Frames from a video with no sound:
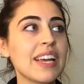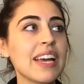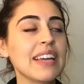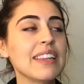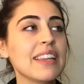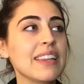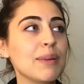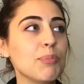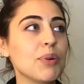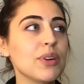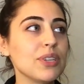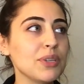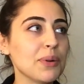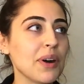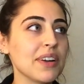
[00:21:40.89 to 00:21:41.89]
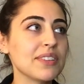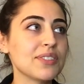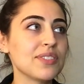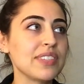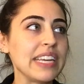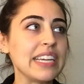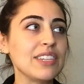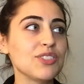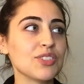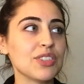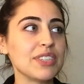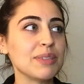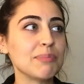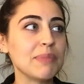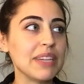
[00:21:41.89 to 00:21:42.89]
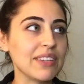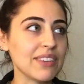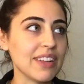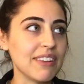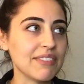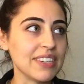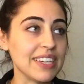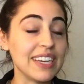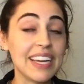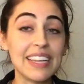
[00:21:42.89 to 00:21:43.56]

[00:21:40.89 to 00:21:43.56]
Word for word: and then they put you on stage you're in the middle of it